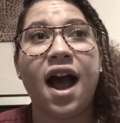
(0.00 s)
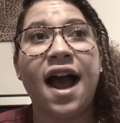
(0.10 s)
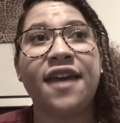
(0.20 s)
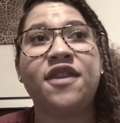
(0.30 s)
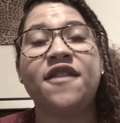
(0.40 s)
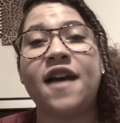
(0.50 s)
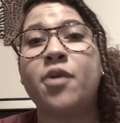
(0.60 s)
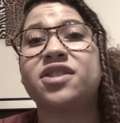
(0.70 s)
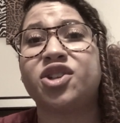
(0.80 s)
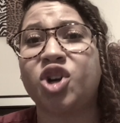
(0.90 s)
I think that
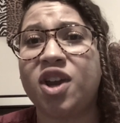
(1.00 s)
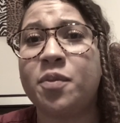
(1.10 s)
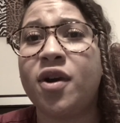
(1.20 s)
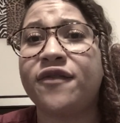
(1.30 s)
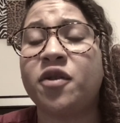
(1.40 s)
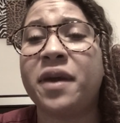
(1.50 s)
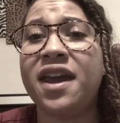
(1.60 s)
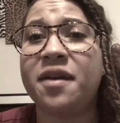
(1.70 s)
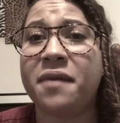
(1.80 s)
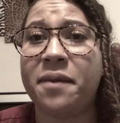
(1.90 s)
was a turning point for
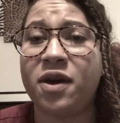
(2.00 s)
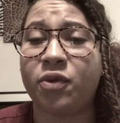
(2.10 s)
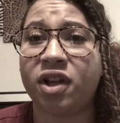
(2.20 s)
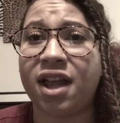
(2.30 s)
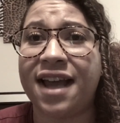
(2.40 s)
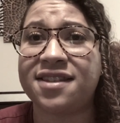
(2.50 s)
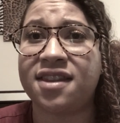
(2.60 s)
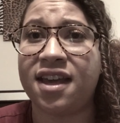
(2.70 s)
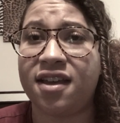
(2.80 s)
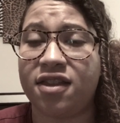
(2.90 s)
me and made me realize
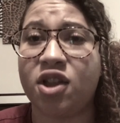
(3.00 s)
that